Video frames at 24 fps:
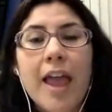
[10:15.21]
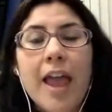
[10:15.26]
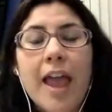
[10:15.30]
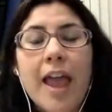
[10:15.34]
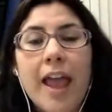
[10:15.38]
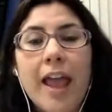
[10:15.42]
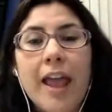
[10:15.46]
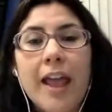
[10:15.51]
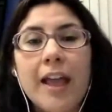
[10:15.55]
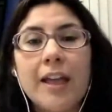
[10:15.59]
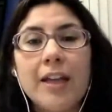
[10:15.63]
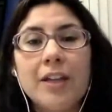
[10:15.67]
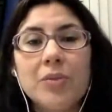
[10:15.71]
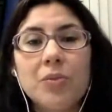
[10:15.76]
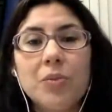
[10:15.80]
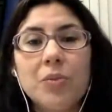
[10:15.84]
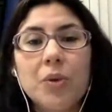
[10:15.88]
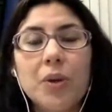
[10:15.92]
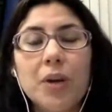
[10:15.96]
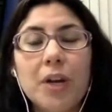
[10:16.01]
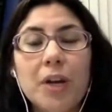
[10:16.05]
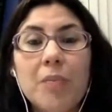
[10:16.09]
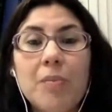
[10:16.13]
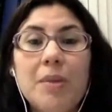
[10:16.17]
And
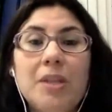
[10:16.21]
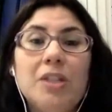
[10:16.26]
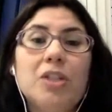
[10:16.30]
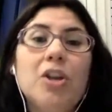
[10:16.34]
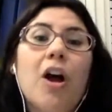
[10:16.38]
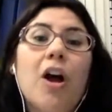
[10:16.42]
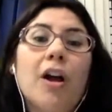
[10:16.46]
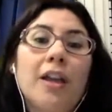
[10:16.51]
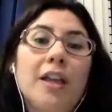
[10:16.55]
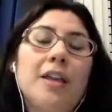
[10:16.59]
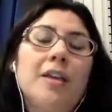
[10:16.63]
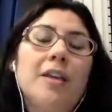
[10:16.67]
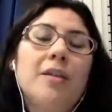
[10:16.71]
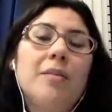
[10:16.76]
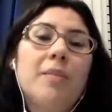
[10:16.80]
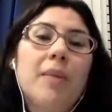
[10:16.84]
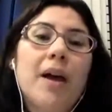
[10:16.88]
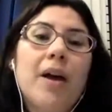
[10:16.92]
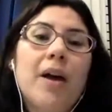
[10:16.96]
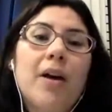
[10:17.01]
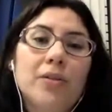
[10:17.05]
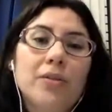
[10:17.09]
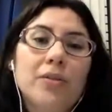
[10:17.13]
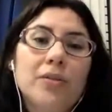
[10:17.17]
we're going to be talking
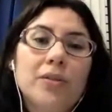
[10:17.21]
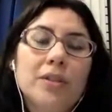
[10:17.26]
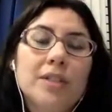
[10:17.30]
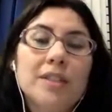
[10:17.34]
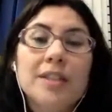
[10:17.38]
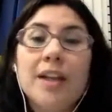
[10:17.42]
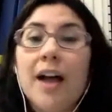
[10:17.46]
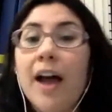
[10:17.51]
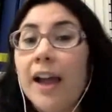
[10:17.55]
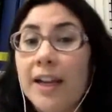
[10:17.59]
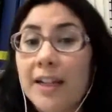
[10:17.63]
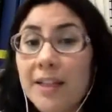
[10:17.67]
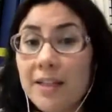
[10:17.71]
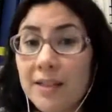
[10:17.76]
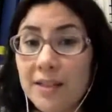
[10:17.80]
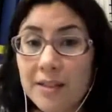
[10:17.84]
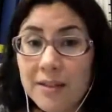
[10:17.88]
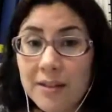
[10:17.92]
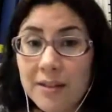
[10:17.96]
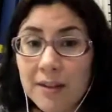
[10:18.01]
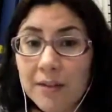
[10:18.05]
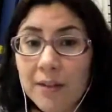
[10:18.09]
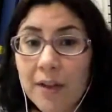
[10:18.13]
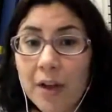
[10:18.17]
about the
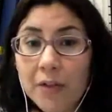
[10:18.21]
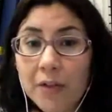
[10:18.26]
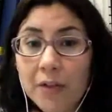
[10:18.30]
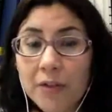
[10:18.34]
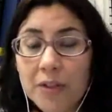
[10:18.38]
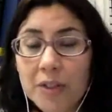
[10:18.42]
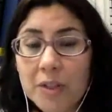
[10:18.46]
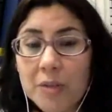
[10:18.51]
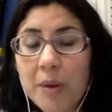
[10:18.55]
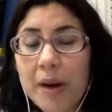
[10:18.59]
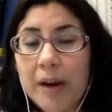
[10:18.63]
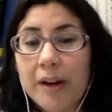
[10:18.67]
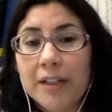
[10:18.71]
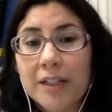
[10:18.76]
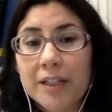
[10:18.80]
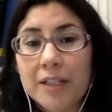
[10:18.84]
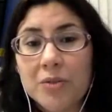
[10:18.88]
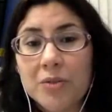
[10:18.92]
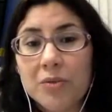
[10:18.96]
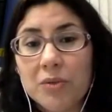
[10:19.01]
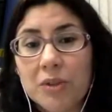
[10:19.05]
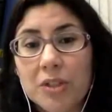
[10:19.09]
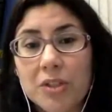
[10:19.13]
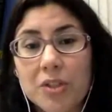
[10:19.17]
science of health
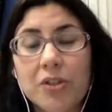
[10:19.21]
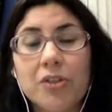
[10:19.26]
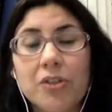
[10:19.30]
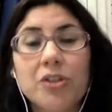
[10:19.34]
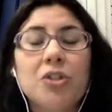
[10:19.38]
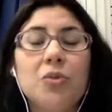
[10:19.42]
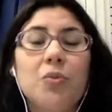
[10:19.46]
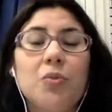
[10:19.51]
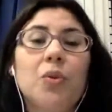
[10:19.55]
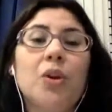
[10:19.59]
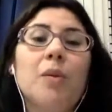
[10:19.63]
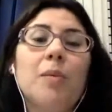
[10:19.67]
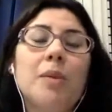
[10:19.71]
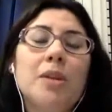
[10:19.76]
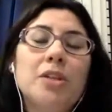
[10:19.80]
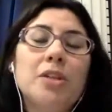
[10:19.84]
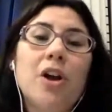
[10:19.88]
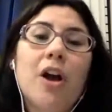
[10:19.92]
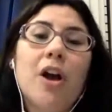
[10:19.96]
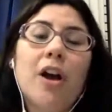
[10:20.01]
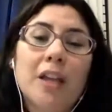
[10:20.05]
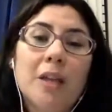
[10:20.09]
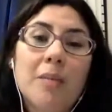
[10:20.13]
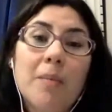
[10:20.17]
disparities research, and we're going to be
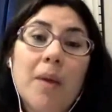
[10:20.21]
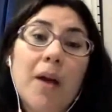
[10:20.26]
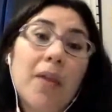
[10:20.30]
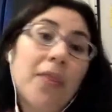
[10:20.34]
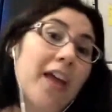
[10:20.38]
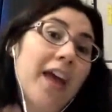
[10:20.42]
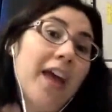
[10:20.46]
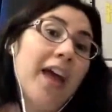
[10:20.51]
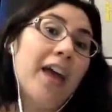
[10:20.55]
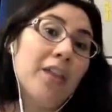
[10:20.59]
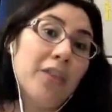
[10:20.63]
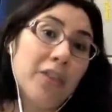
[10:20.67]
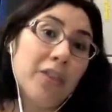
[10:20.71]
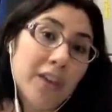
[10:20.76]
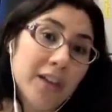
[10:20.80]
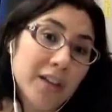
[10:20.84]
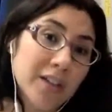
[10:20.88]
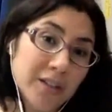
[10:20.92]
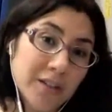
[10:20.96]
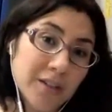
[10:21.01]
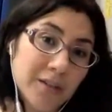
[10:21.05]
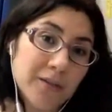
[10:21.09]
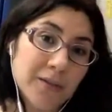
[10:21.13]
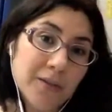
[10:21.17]
talking about the
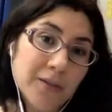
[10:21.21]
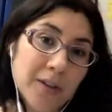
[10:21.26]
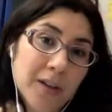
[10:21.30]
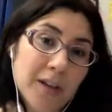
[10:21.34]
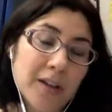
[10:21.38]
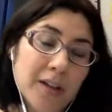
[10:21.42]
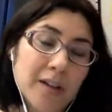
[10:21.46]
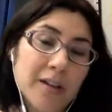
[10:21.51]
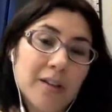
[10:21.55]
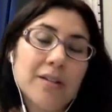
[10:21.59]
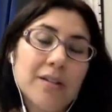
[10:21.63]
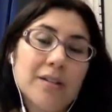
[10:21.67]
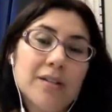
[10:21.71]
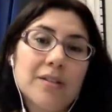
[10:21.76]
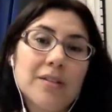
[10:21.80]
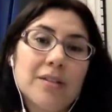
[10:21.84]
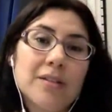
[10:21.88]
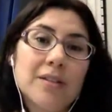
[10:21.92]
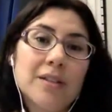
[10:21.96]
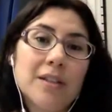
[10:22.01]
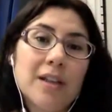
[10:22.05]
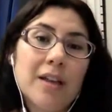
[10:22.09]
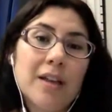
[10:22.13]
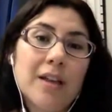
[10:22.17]
ethics of
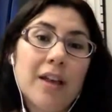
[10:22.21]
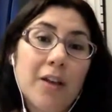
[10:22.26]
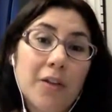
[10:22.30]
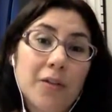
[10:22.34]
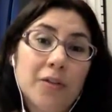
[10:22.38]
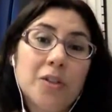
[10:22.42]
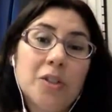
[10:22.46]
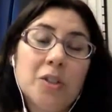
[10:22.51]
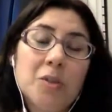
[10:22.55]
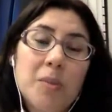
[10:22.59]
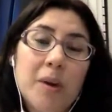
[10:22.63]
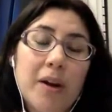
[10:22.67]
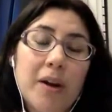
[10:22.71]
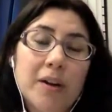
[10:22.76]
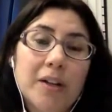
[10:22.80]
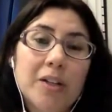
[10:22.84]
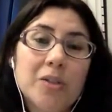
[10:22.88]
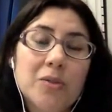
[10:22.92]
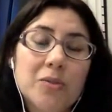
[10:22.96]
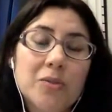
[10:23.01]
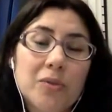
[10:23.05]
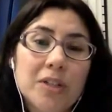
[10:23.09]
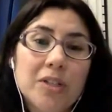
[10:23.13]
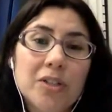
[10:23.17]
health
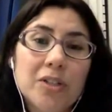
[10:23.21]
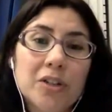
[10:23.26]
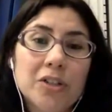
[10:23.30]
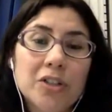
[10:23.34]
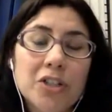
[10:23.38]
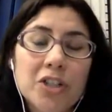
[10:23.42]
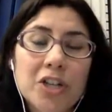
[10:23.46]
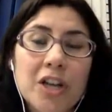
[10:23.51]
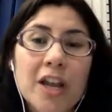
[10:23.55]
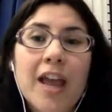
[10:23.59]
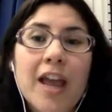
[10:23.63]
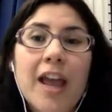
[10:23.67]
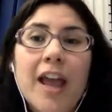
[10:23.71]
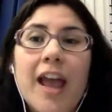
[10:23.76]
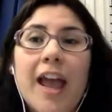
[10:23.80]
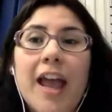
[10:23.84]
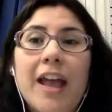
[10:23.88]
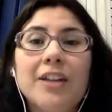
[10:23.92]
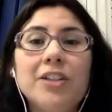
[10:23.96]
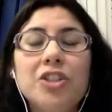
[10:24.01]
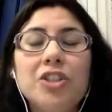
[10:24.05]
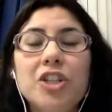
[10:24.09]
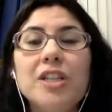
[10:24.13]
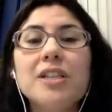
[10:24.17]
disparities research,
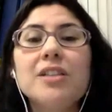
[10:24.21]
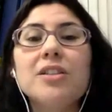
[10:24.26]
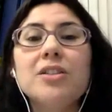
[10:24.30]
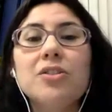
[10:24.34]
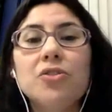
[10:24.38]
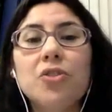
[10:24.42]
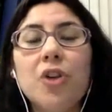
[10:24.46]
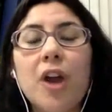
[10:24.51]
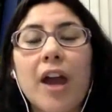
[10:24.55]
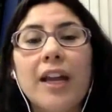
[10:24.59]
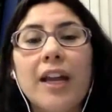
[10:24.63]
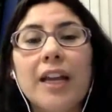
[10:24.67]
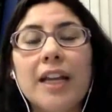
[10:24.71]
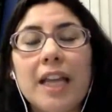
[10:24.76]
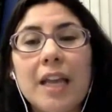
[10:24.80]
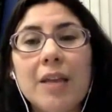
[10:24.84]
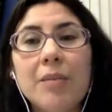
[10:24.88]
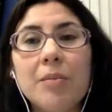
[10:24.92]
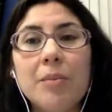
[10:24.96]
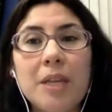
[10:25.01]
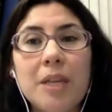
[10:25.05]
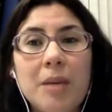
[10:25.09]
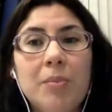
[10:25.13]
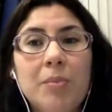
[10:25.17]
and just try to get
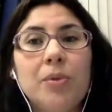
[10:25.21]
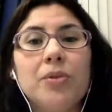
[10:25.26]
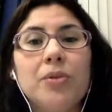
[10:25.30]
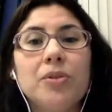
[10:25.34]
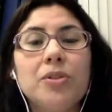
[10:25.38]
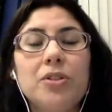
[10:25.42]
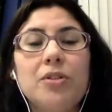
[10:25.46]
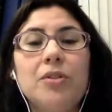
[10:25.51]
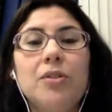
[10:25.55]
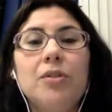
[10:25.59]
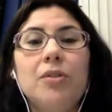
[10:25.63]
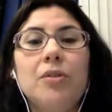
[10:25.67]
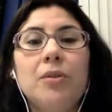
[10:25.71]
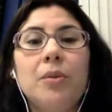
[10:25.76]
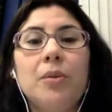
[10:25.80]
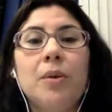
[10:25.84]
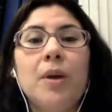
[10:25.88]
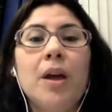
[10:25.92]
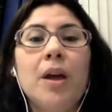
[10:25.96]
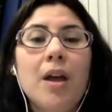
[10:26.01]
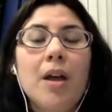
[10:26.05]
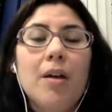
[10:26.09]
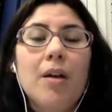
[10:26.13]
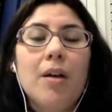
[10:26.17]
people to
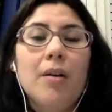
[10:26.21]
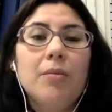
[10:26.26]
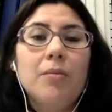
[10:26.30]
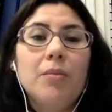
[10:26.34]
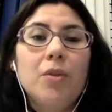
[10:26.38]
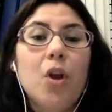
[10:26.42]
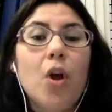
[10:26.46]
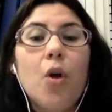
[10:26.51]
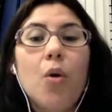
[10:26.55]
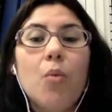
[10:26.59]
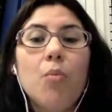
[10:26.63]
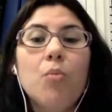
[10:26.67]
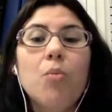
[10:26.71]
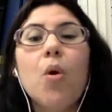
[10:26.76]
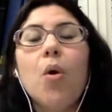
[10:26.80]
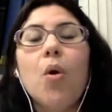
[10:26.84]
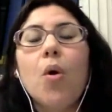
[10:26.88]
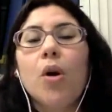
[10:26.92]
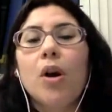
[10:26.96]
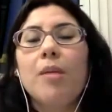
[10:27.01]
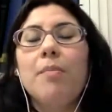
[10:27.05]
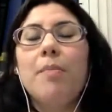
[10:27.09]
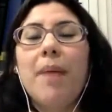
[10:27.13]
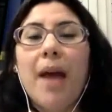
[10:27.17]
know
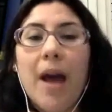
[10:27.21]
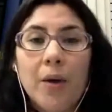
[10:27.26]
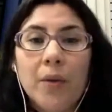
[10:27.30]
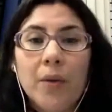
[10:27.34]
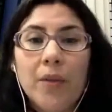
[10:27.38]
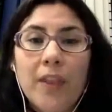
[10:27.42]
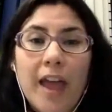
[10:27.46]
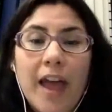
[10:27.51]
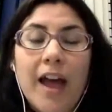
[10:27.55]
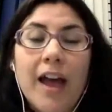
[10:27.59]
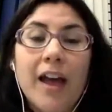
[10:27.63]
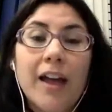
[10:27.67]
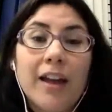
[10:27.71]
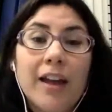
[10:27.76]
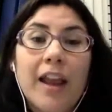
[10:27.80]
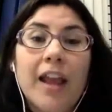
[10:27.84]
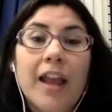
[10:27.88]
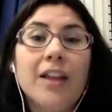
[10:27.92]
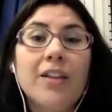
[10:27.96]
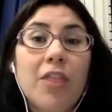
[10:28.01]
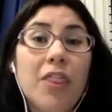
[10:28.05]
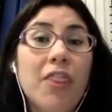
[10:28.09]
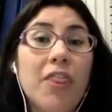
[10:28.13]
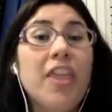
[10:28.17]
more about that
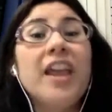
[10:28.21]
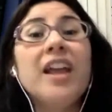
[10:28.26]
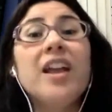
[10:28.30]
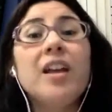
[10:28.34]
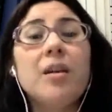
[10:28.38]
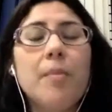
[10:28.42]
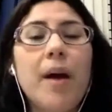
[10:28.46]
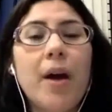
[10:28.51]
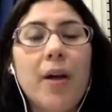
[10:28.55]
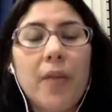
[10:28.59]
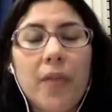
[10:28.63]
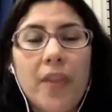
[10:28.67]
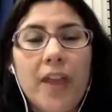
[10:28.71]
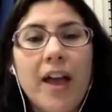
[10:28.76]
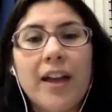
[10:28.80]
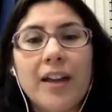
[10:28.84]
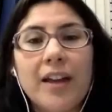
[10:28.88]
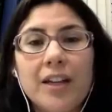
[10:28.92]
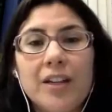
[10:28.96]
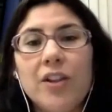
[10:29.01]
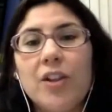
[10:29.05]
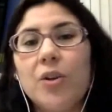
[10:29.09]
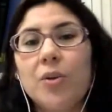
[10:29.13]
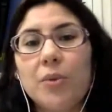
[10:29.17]
and think about that
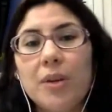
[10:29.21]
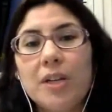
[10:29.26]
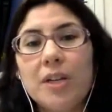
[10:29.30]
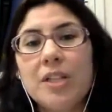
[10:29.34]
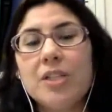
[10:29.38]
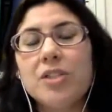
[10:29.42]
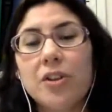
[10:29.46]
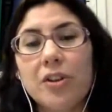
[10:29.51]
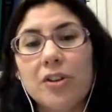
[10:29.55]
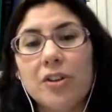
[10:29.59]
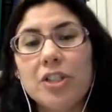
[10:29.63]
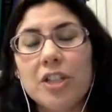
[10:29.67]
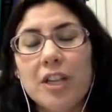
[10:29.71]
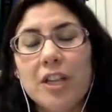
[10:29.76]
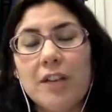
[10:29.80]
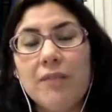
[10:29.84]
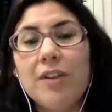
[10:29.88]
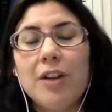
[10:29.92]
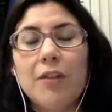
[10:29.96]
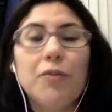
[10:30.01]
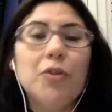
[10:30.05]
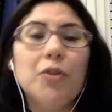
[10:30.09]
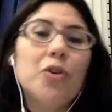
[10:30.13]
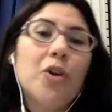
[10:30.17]
in their research, even
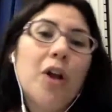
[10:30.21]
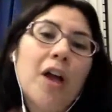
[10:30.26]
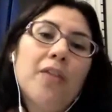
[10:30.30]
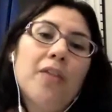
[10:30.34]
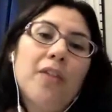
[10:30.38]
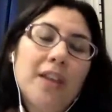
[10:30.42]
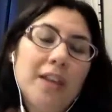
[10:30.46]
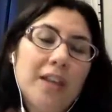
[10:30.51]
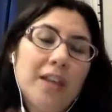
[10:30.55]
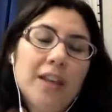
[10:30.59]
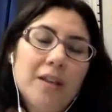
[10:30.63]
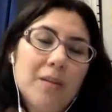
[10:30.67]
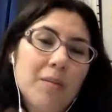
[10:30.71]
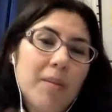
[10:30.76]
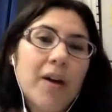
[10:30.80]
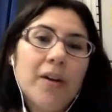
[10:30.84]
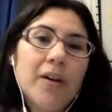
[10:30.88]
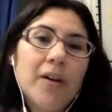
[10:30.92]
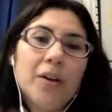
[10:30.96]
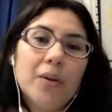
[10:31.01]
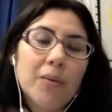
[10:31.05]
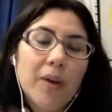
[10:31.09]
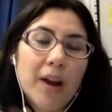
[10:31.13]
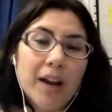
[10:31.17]
if you're not thinking about
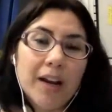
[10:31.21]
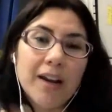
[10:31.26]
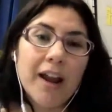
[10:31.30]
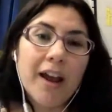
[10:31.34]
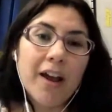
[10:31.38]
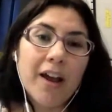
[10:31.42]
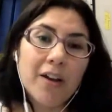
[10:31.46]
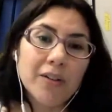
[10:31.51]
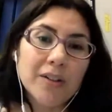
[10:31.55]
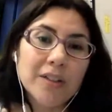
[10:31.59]
it right now.